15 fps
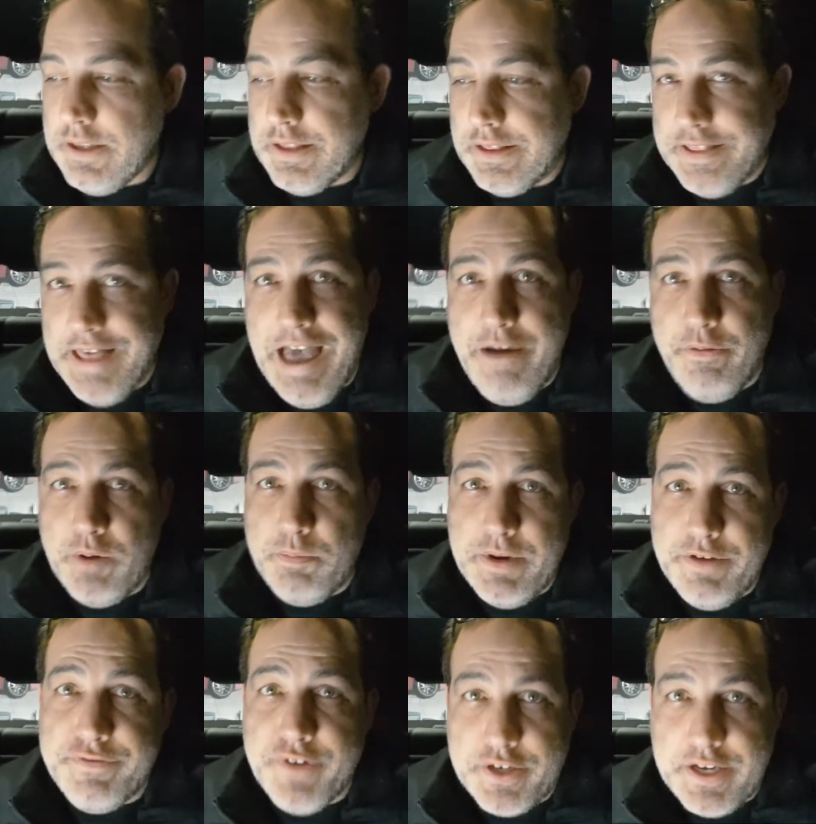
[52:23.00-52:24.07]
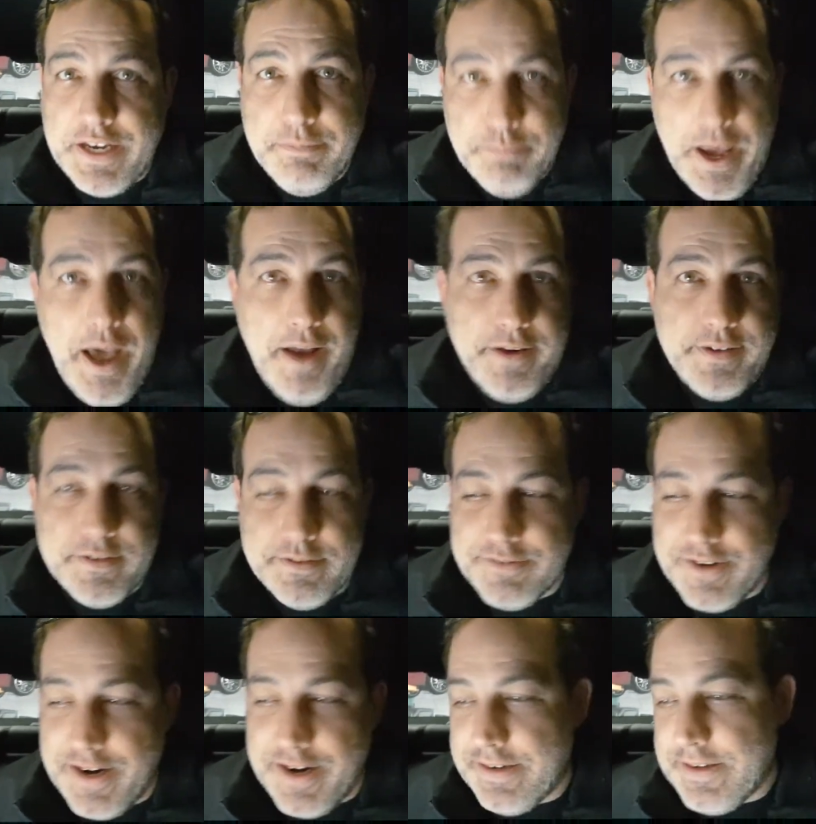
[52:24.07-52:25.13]
That would be fucking bad,
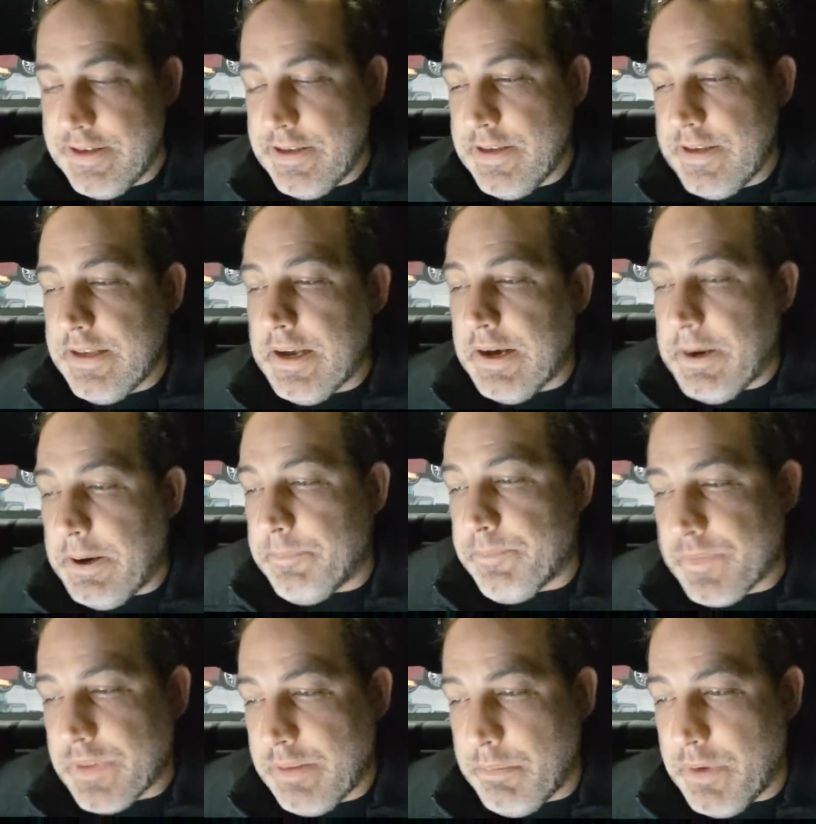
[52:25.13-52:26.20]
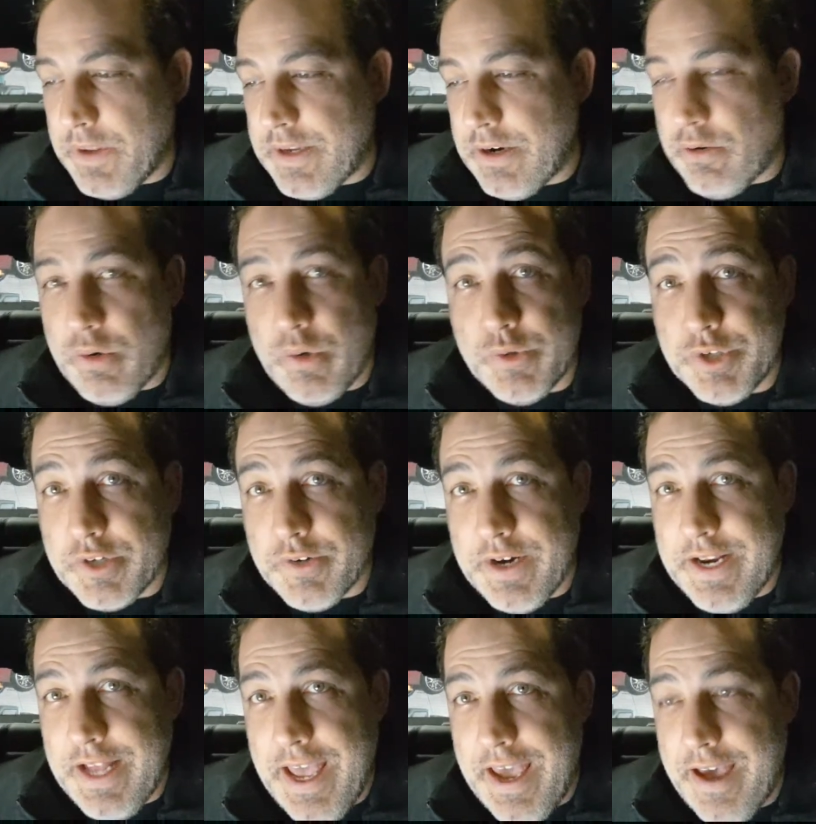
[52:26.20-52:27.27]
right? But their whole 1.5
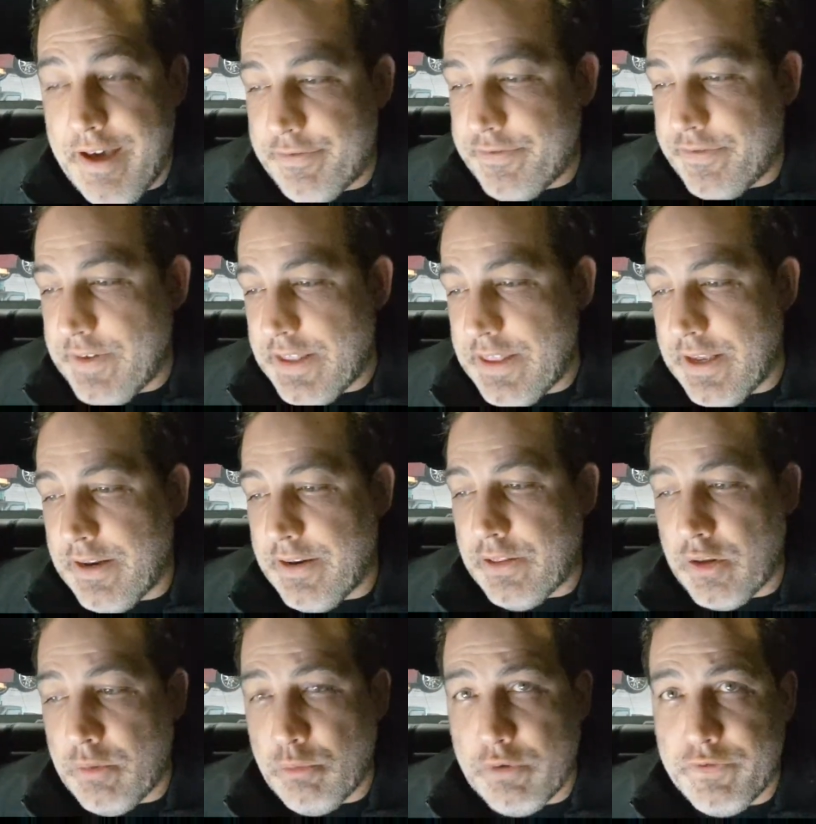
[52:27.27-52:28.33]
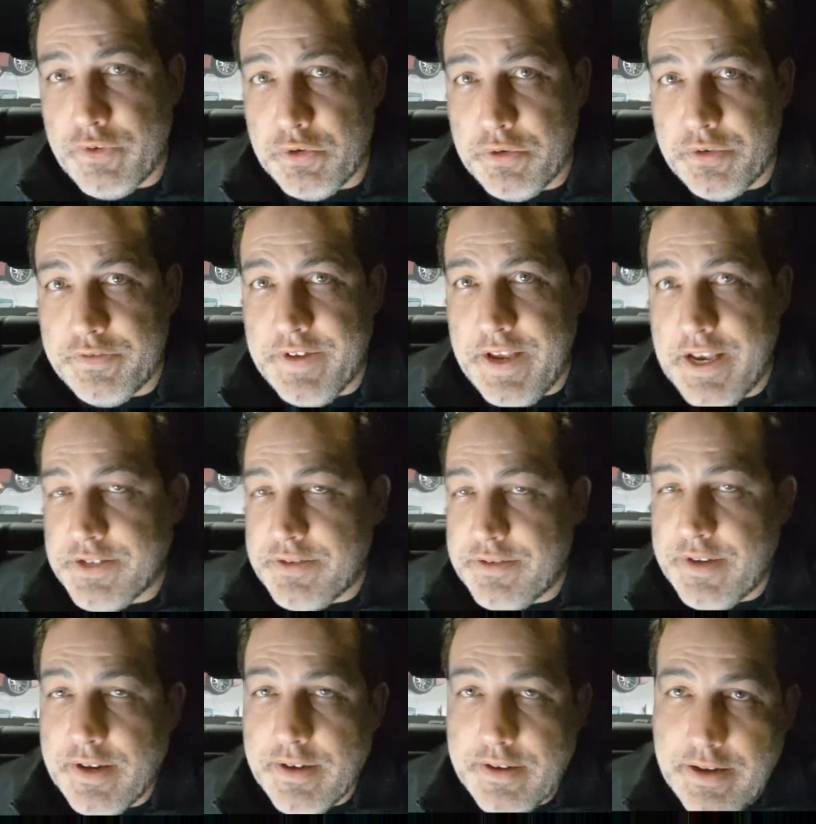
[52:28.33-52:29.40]
degrees and then a little more fuel, a little faster
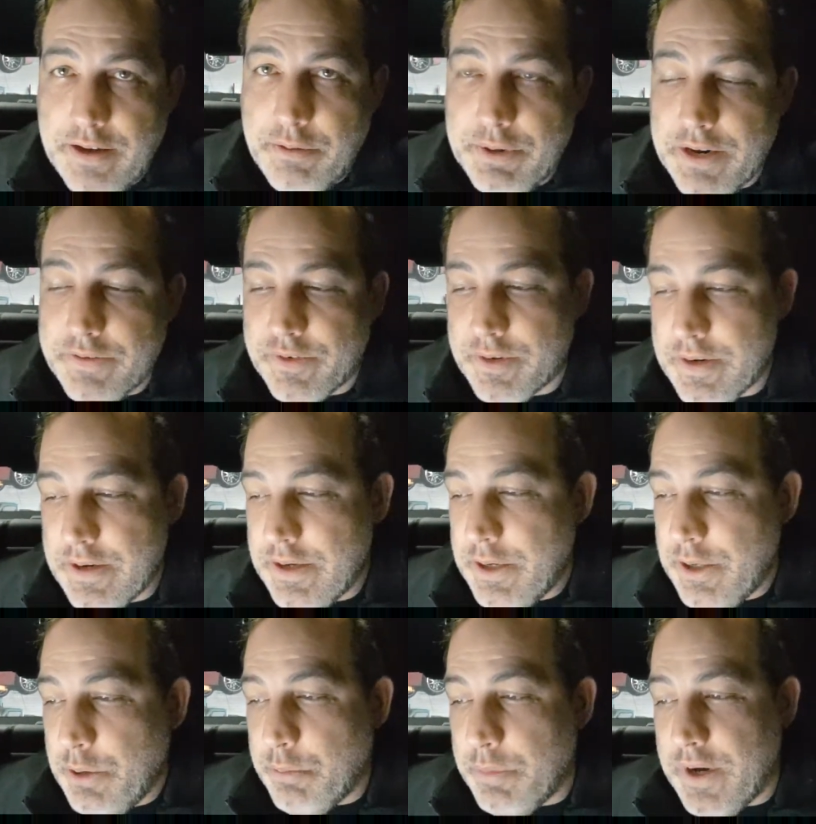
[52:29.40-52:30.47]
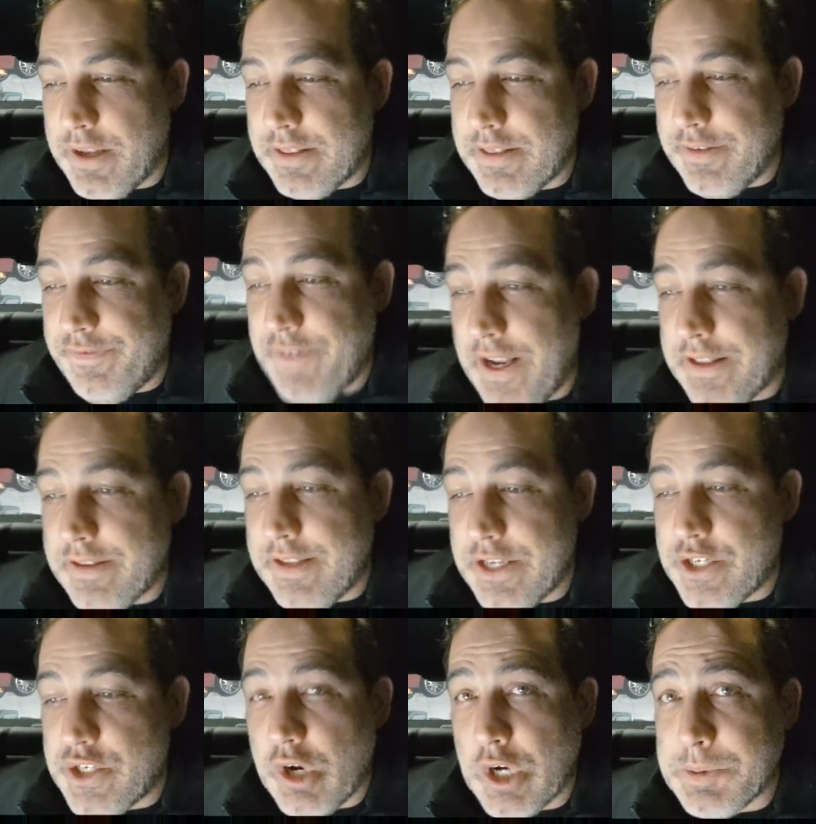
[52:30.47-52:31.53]
thing, yeah, whatever. But the fact that they
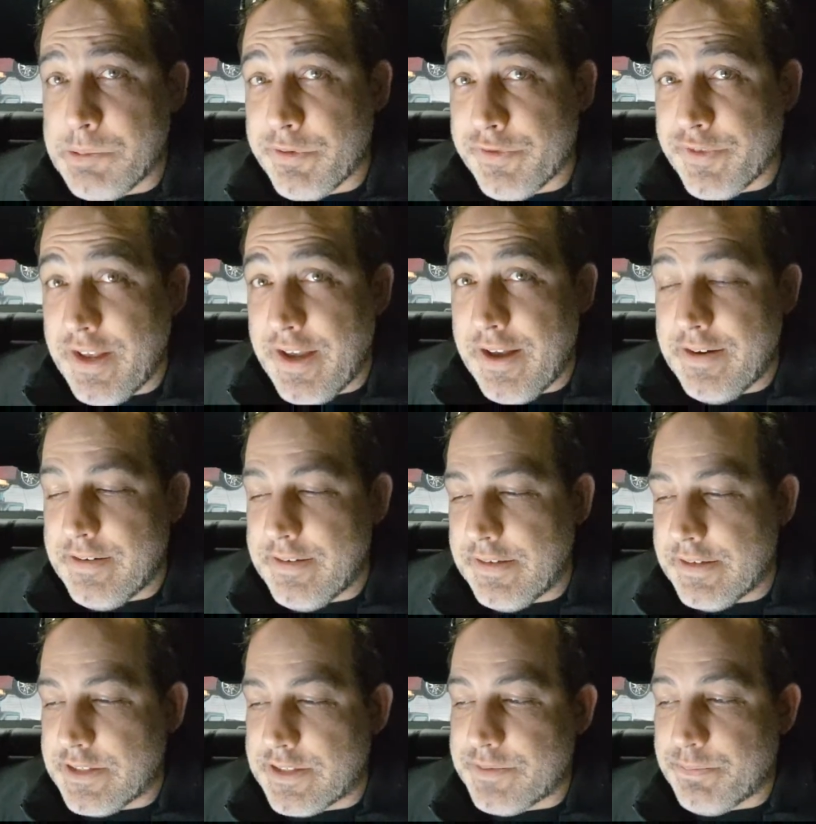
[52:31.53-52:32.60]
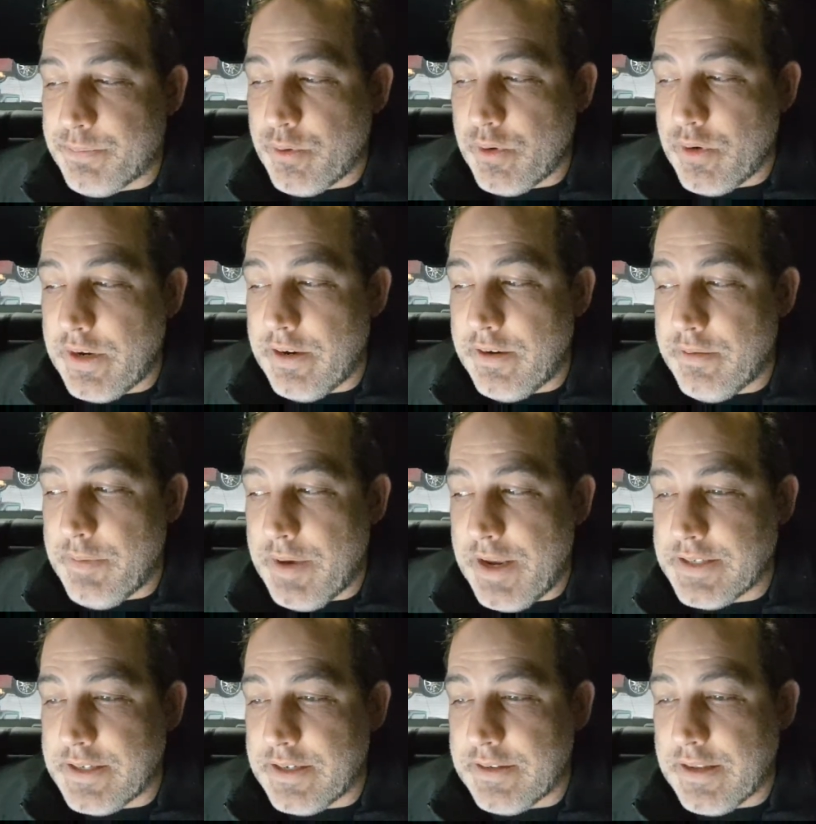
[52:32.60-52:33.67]
charge people for that is pretty amazing.